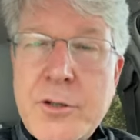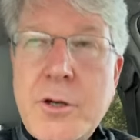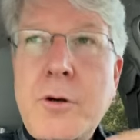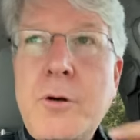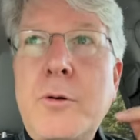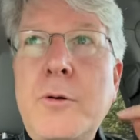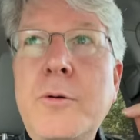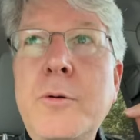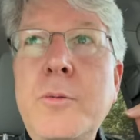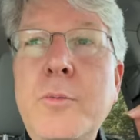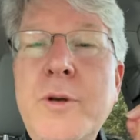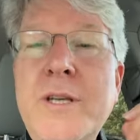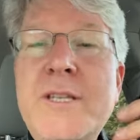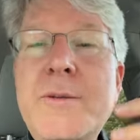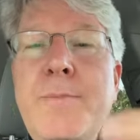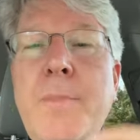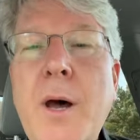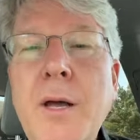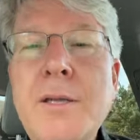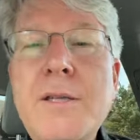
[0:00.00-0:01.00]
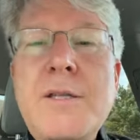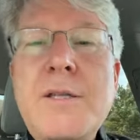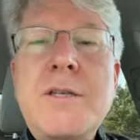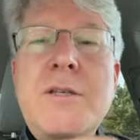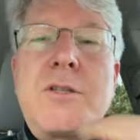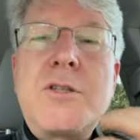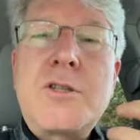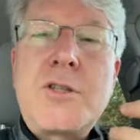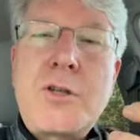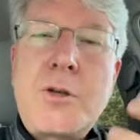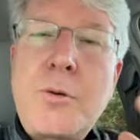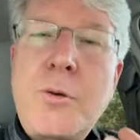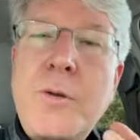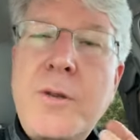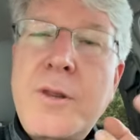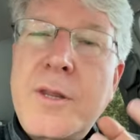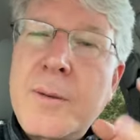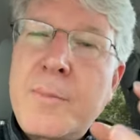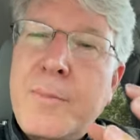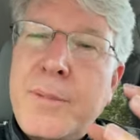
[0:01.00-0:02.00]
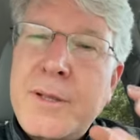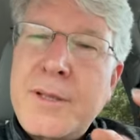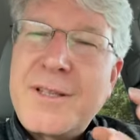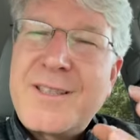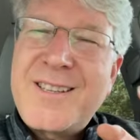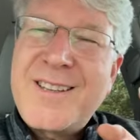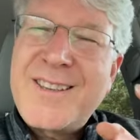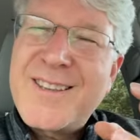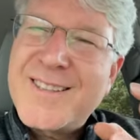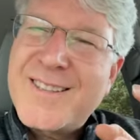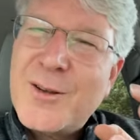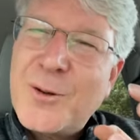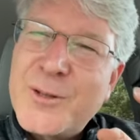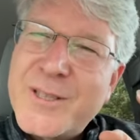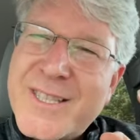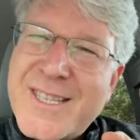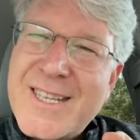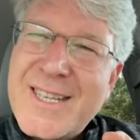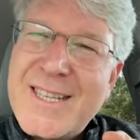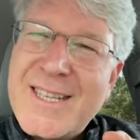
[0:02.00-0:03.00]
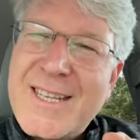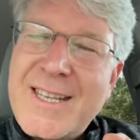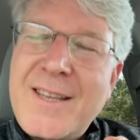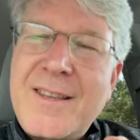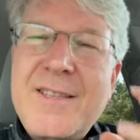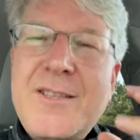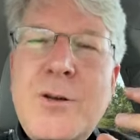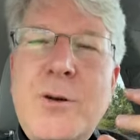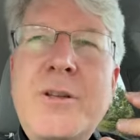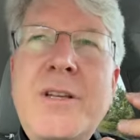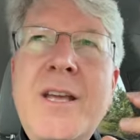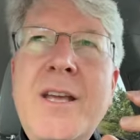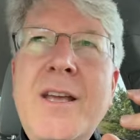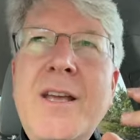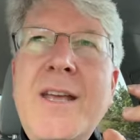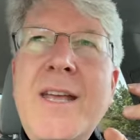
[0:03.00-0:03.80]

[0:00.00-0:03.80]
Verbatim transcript: our old responses to the, to this old CD, this old